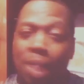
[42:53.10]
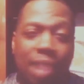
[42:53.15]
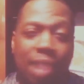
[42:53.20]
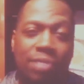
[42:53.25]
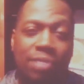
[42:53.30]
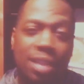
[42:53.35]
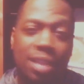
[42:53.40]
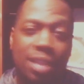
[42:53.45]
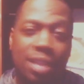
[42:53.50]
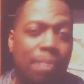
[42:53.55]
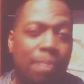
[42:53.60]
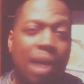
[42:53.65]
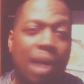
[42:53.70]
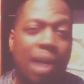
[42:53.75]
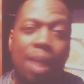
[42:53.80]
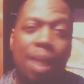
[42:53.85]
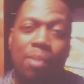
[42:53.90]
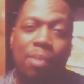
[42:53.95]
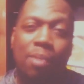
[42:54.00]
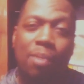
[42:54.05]
if it's
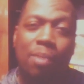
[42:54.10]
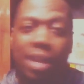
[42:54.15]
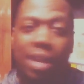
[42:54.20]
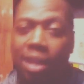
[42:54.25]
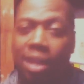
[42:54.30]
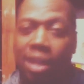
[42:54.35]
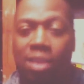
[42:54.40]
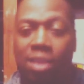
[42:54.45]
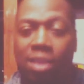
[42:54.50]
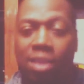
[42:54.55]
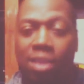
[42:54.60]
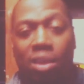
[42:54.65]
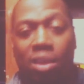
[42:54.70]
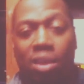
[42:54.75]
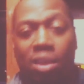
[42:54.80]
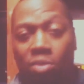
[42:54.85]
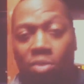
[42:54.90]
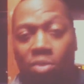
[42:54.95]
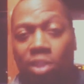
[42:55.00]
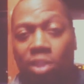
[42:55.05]
hip-hop or any other thing, you
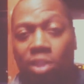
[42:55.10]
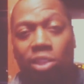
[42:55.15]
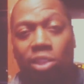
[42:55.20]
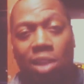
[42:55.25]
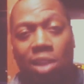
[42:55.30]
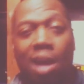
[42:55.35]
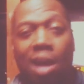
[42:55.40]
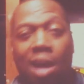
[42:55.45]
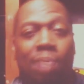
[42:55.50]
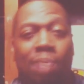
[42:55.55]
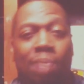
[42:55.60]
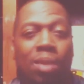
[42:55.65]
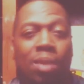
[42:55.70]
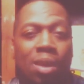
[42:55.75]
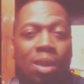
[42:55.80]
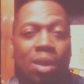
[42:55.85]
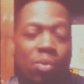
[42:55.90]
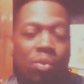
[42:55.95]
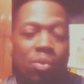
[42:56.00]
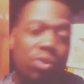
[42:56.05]
did your job
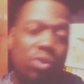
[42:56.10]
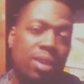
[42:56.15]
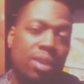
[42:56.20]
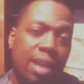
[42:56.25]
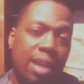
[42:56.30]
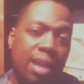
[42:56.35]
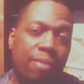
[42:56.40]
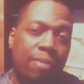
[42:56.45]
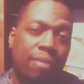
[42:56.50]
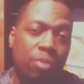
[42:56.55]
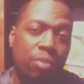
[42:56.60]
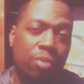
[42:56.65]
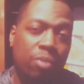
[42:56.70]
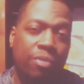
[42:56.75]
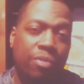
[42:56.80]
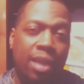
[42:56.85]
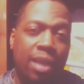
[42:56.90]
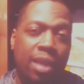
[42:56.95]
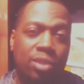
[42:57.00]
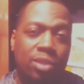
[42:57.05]
when you connect with
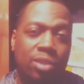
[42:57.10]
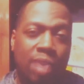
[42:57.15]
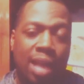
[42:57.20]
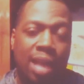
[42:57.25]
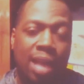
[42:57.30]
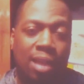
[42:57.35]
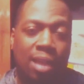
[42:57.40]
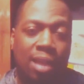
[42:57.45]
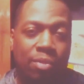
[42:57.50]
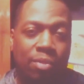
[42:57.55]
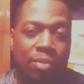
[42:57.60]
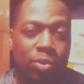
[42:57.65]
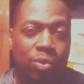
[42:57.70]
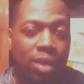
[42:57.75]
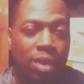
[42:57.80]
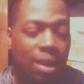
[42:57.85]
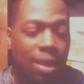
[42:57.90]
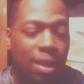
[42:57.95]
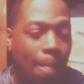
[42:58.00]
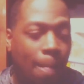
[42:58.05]
fans on that level.
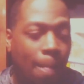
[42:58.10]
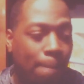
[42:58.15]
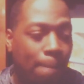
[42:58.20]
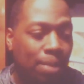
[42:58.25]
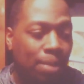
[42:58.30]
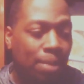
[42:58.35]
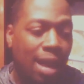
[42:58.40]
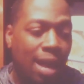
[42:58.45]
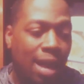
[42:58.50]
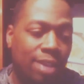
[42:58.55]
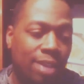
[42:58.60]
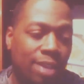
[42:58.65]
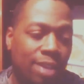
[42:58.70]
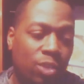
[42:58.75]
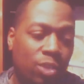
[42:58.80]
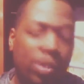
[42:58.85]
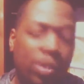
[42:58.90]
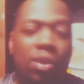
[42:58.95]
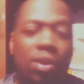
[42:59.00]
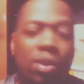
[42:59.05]
Yep. All right, so
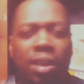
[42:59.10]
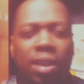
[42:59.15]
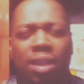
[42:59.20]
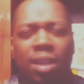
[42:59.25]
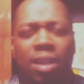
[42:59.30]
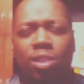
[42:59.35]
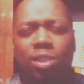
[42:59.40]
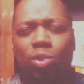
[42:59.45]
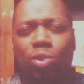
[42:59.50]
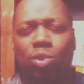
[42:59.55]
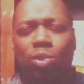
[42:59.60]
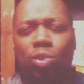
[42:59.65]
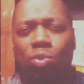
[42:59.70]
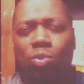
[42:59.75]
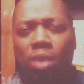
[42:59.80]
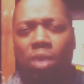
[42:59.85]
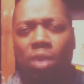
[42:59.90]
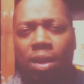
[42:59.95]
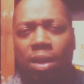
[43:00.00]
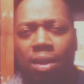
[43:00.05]
we're going to get into
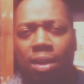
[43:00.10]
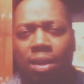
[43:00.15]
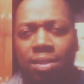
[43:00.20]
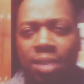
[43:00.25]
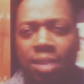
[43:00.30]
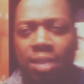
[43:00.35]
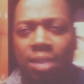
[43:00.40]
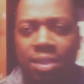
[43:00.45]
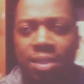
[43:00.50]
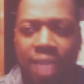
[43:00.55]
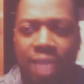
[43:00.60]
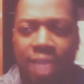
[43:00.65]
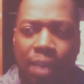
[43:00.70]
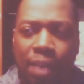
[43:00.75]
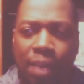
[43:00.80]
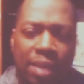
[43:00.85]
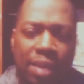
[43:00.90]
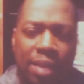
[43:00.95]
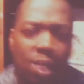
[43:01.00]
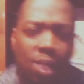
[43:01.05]
a segment
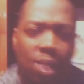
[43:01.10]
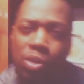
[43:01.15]
that we're going